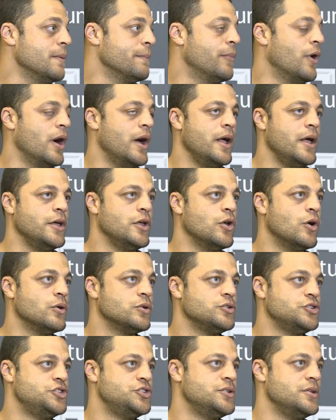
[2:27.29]
But you
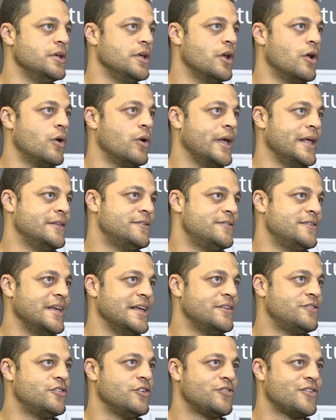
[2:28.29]
know, you know, it's
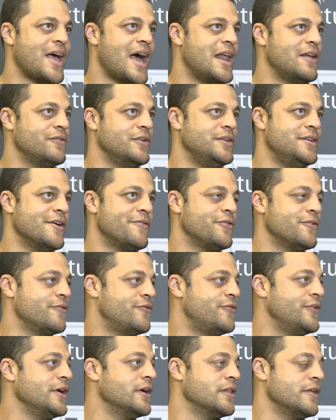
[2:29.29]
it's just kind of a different
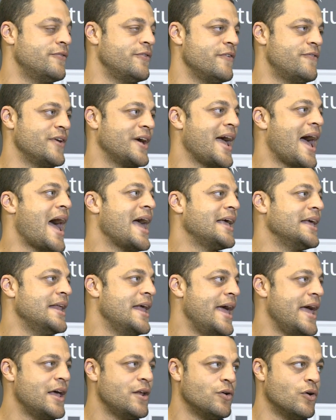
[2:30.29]
feel. If, if a guy can
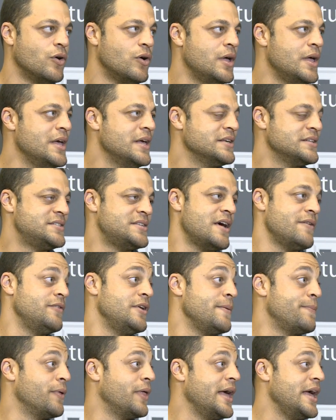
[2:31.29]
handle
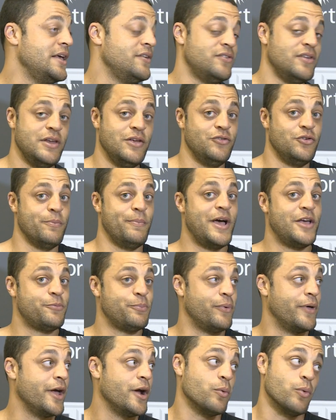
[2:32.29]
70 plays and he's your
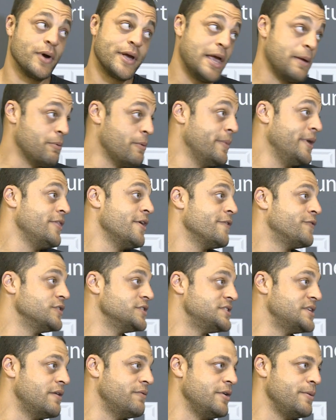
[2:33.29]
best player, we'll keep him in there for
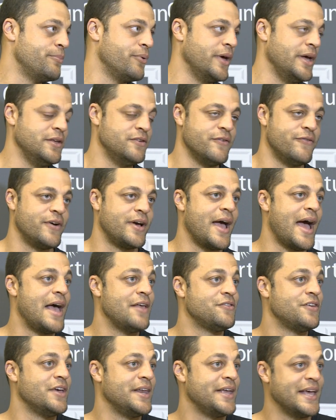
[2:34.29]
70 plays. If a
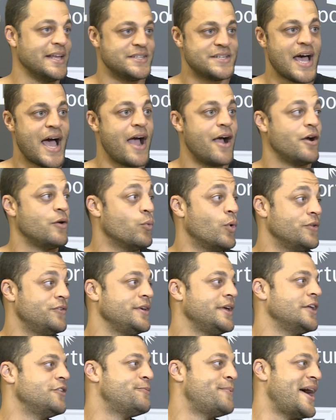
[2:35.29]
guy's going to get tired once
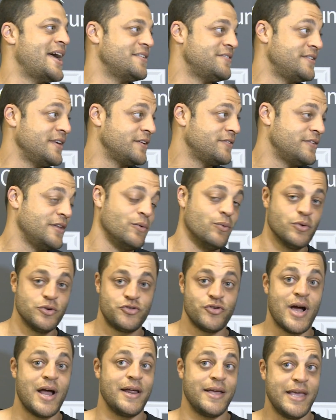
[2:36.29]
he gets past 60, we'll
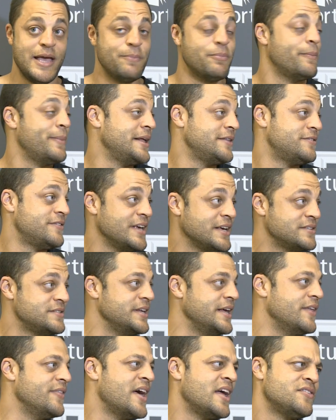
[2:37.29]
try to keep him at
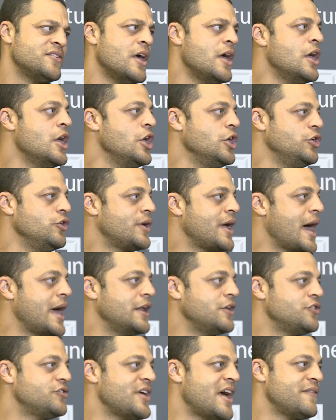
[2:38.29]
60. And that's you kind
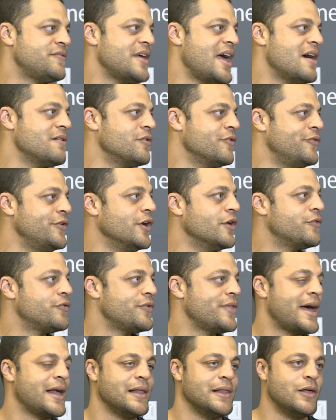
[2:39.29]
of just have to have a feel for
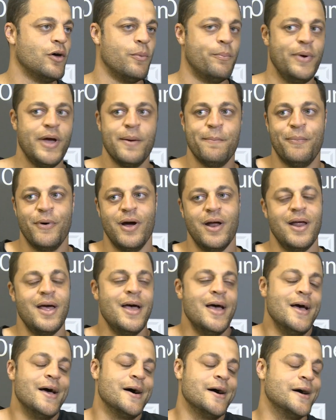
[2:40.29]
that a little bit. But
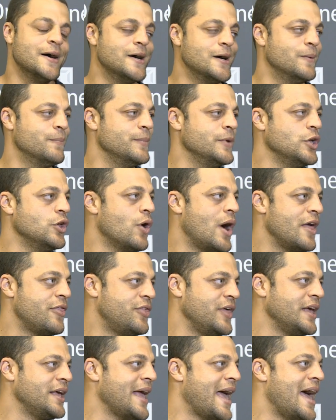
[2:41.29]
um, you know, I
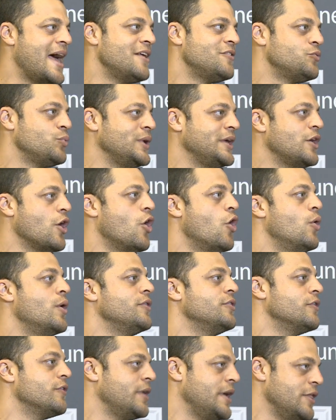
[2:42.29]
think as we go
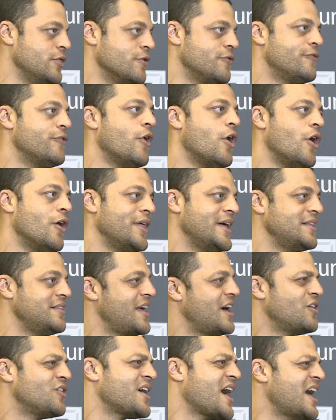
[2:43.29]
in the in the fall, that
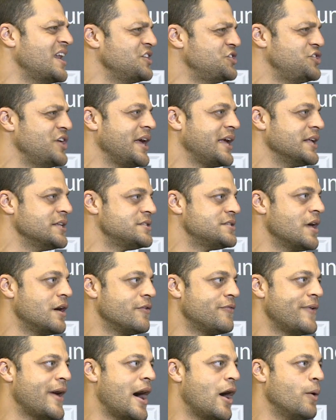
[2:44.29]
that'll kind of shake
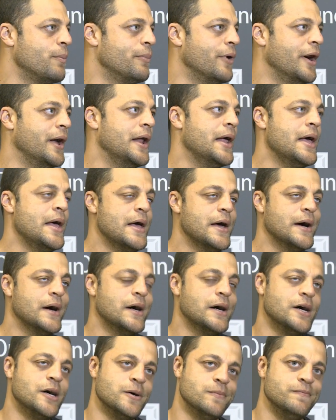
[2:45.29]
itself out. But
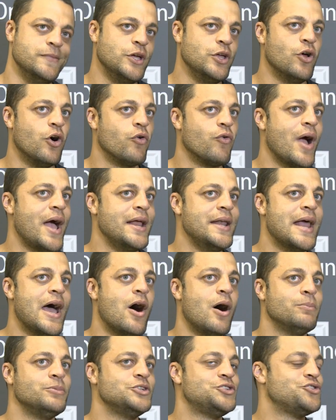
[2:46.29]
um, you know, right now
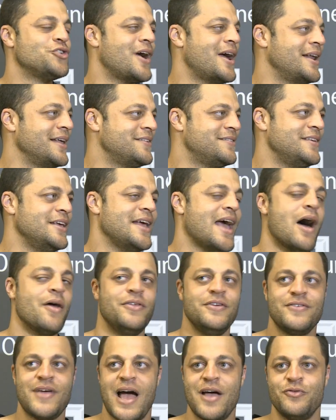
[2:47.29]
I'm just trying to see how
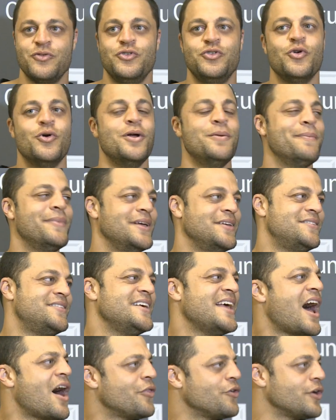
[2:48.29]
these guys are doing,
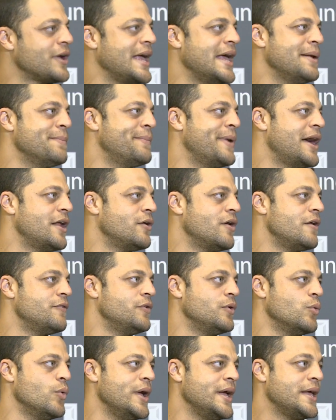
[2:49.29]
see how they're getting better
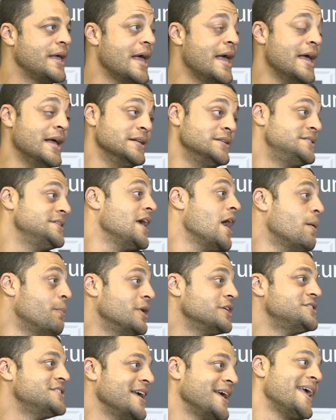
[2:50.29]
every week, and see how
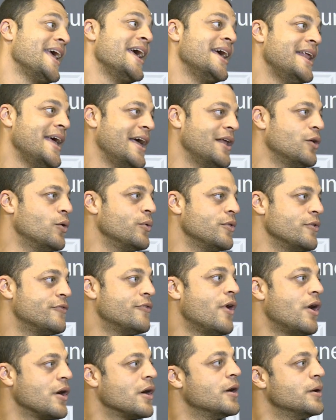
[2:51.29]
much they can handle when the
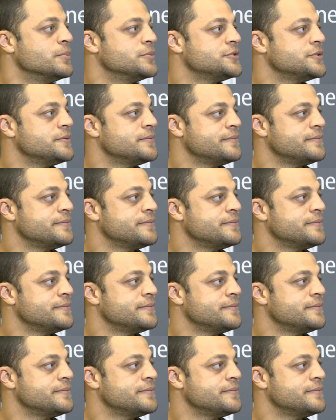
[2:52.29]
fall comes.